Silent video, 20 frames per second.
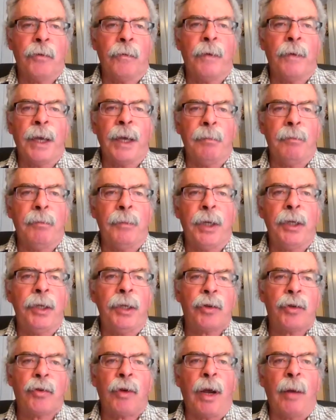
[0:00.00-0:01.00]
survey
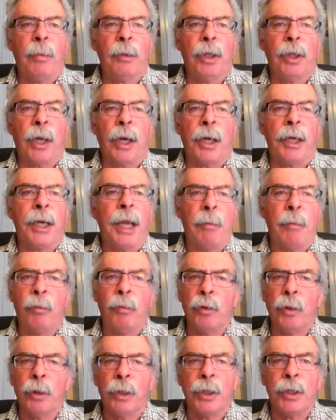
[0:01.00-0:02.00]
did describe a lot of
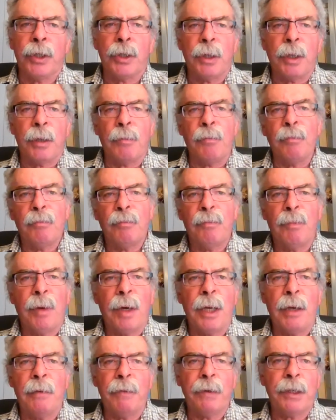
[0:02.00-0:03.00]
neighborhoods that
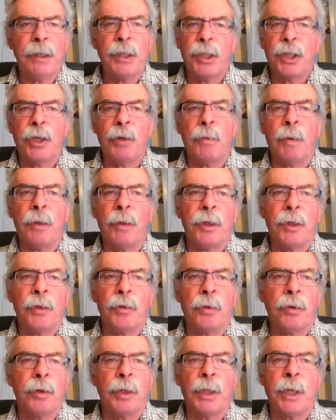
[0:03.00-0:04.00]
might have existed around
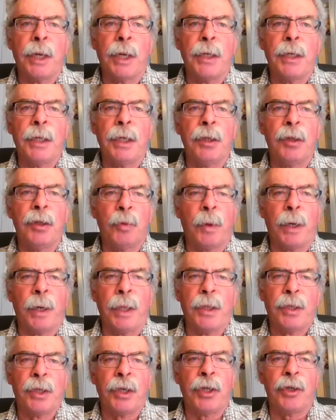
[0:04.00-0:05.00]
the turn of the 19th,
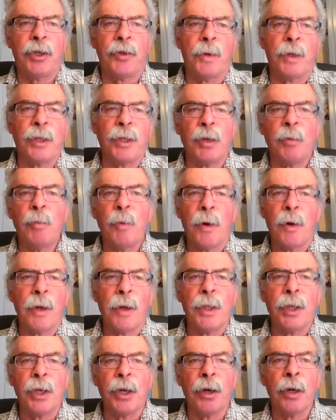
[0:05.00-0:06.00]
20th century,
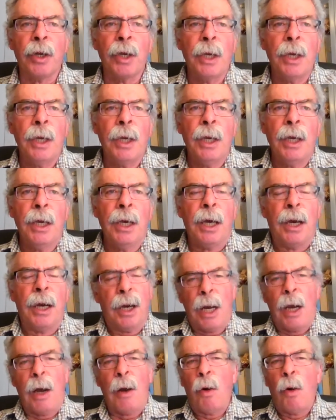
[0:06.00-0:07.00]
somewhere in there. I
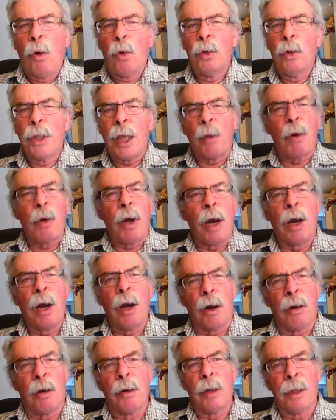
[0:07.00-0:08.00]
don't know how old they
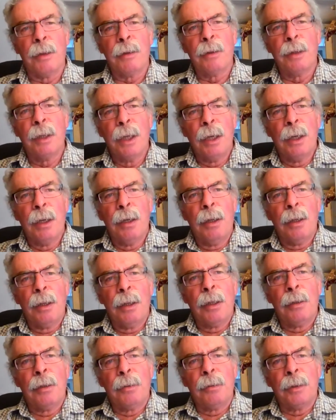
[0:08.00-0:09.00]
are.
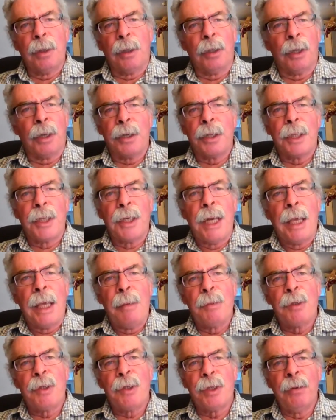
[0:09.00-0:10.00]
Uh, a lot of the
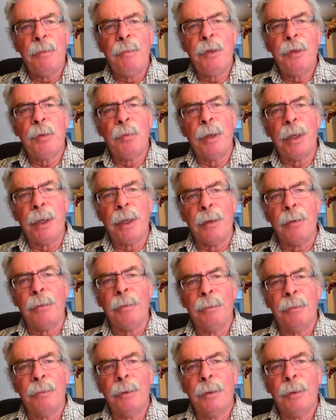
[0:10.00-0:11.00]
names seem to be